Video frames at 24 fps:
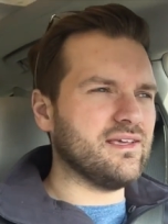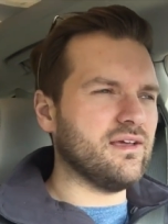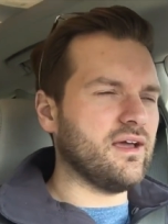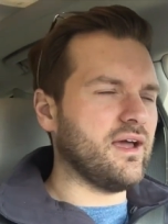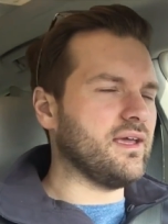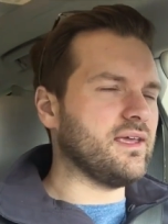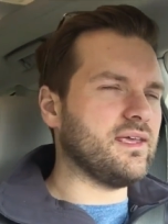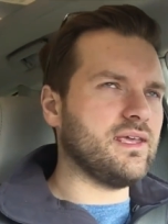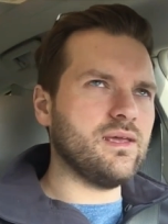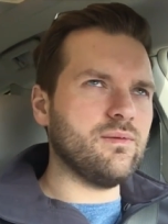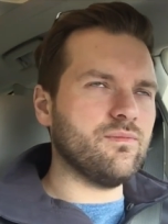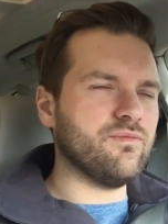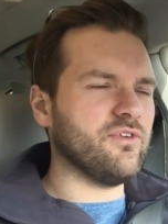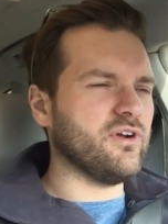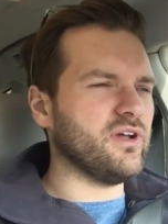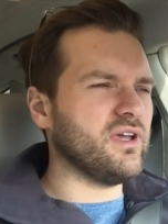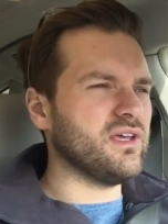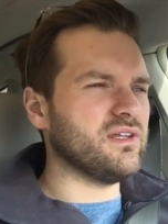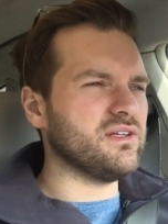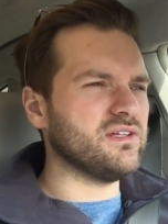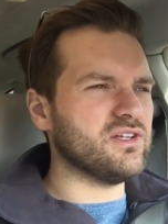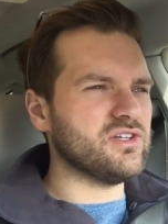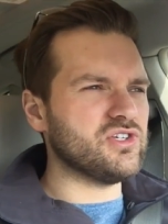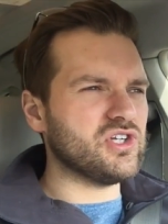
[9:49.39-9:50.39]
I keep
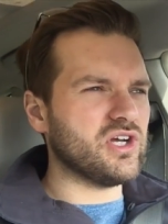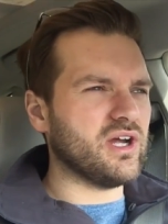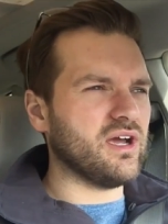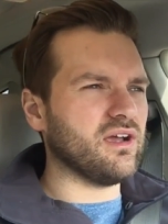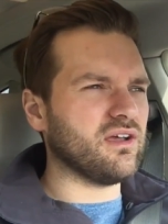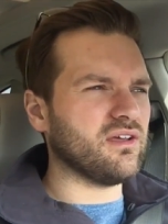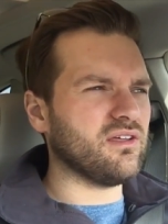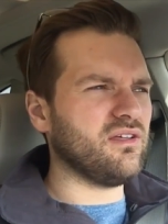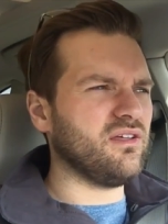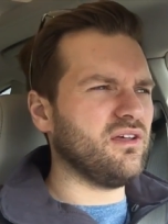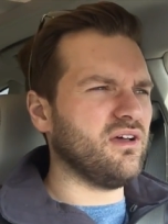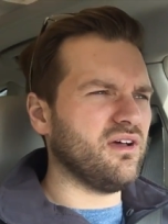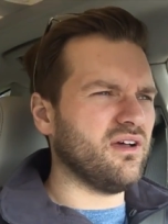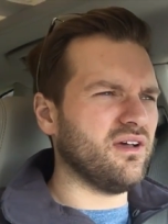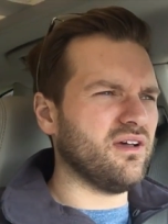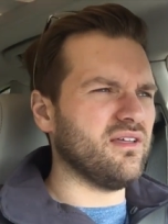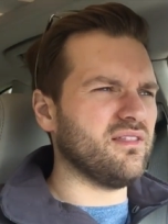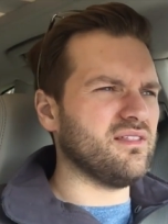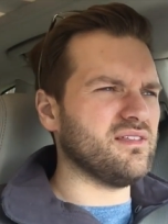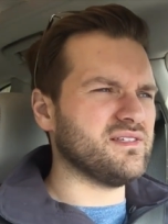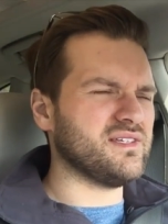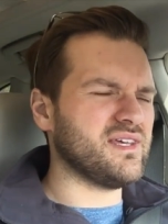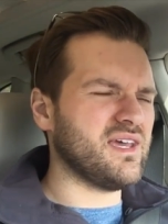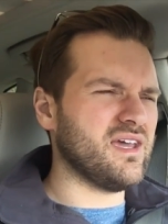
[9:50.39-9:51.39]
forgetting to check uh,
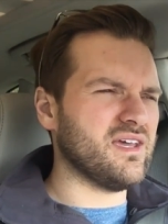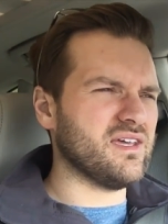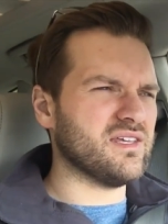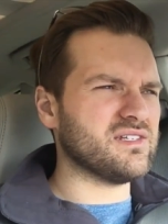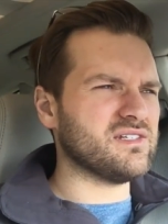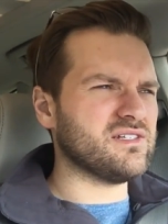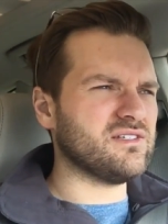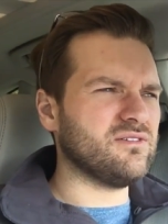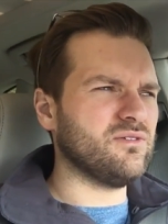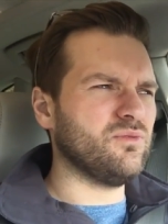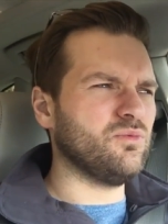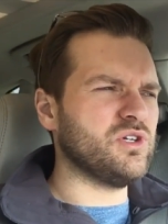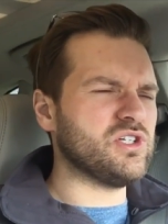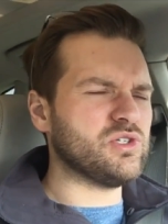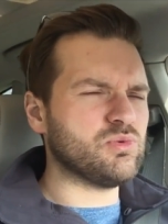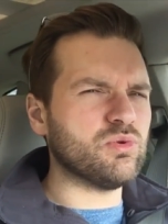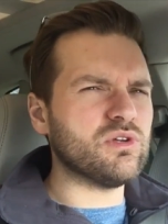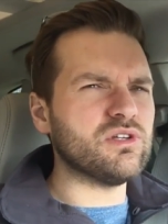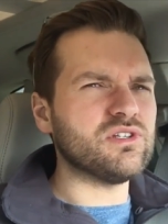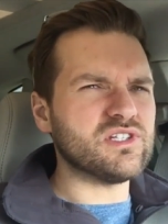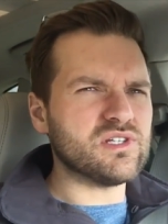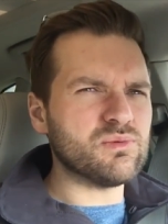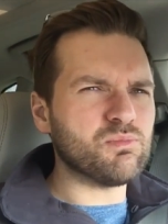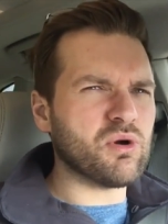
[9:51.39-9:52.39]
the tanks, which
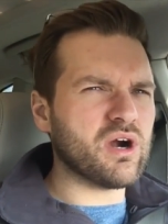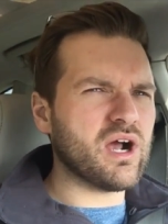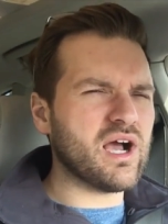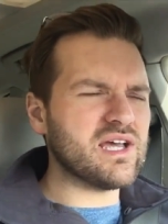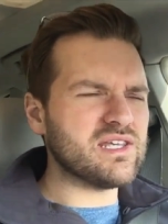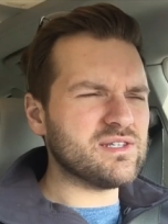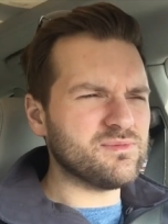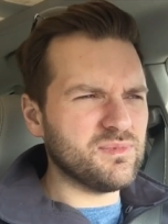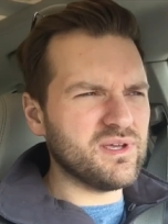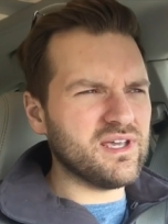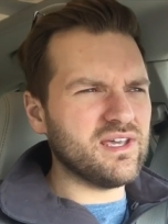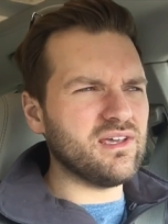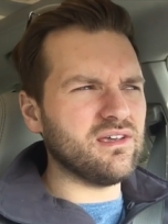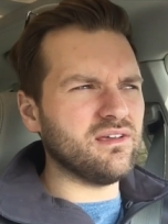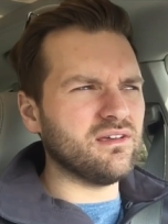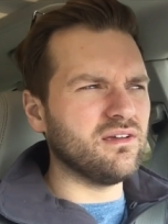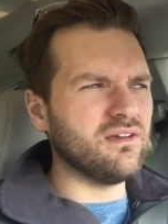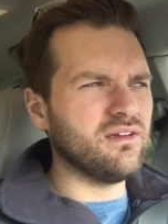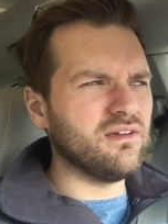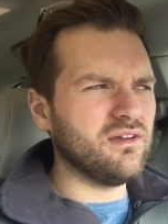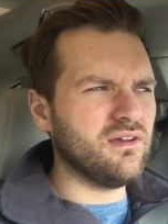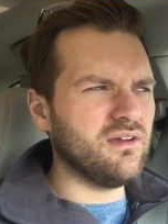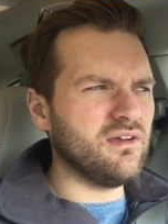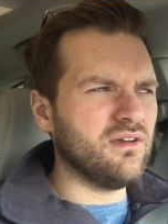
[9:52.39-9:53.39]
would surprise me
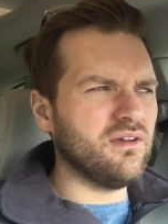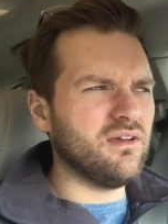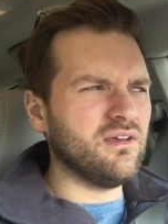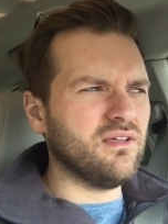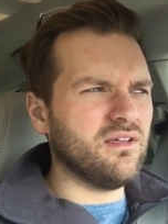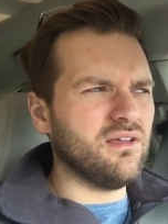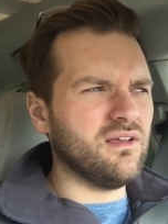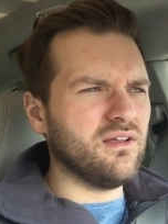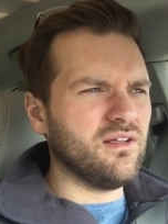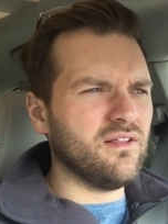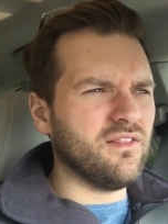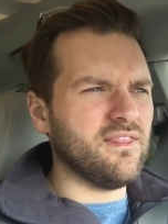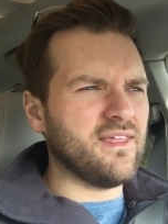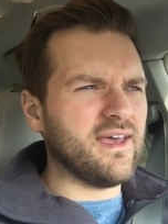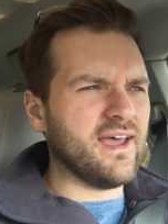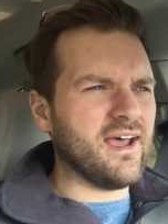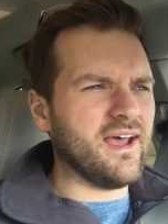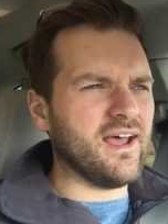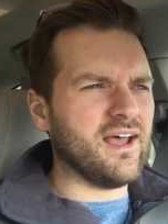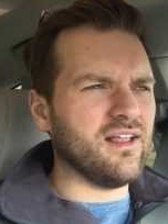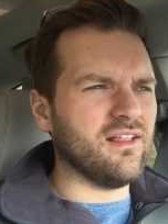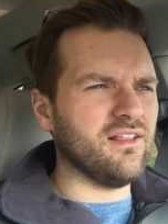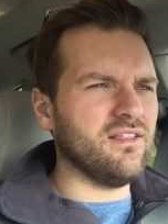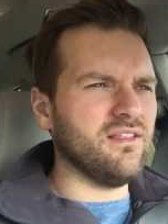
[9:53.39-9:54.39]

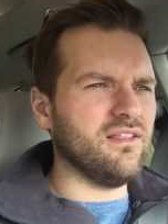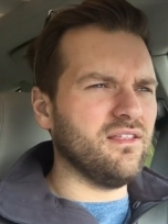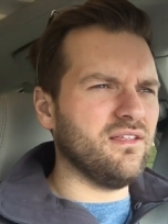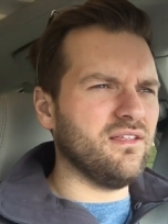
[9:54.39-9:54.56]
that